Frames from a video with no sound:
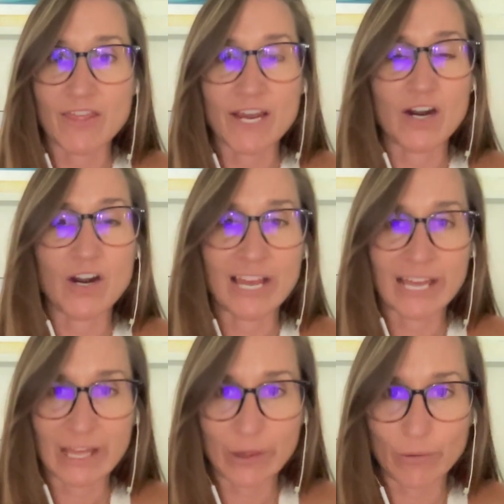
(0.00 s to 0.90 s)
their
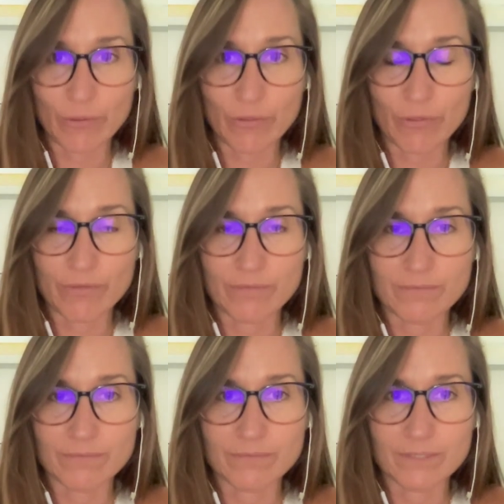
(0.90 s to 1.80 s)
health.
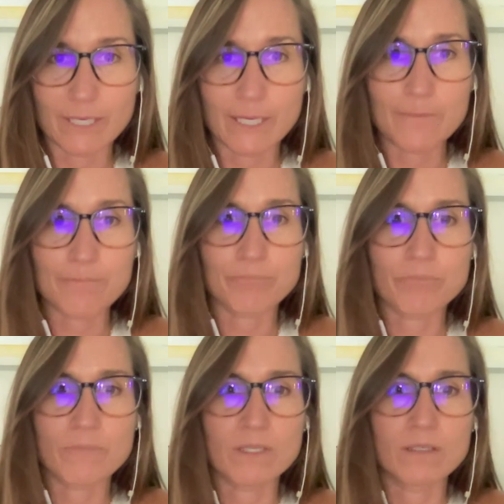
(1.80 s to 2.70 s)
Okay.
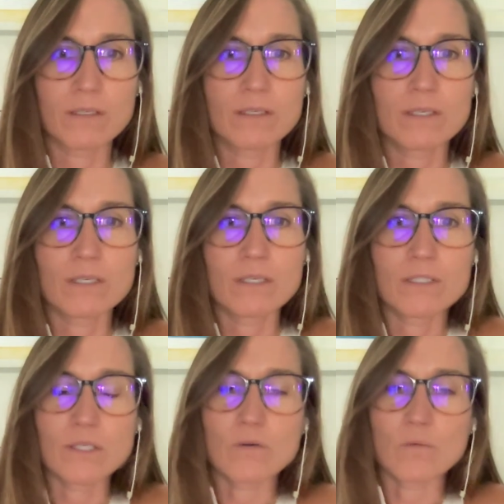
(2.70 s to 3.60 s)

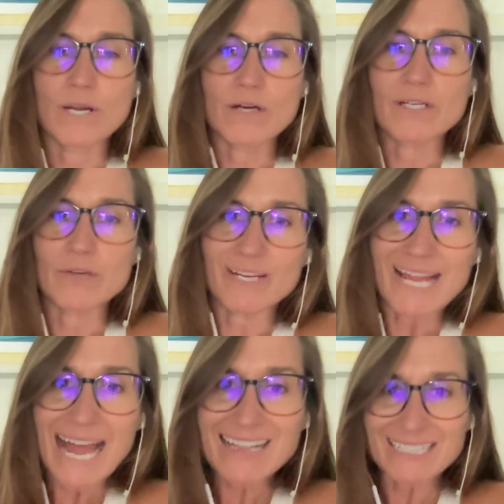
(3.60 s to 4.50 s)
So where in
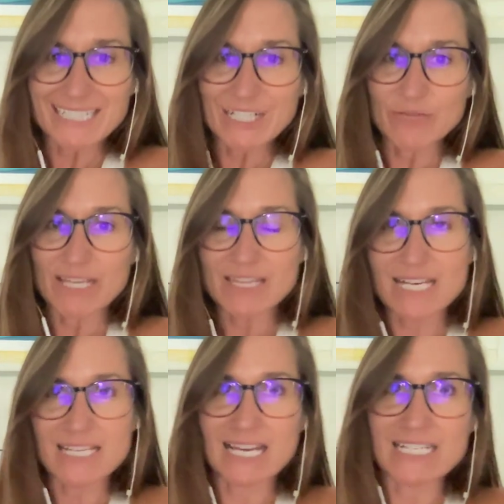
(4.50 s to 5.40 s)
reality, right,
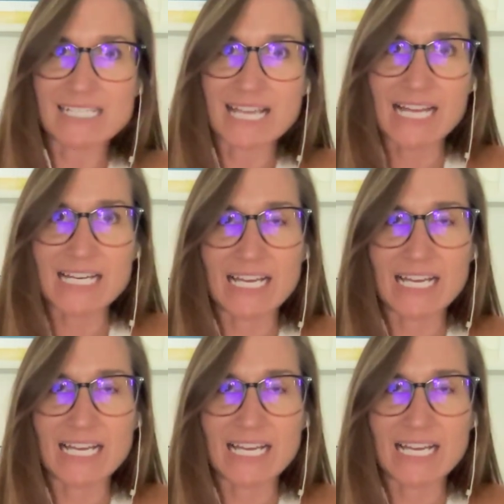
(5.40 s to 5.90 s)
that that is that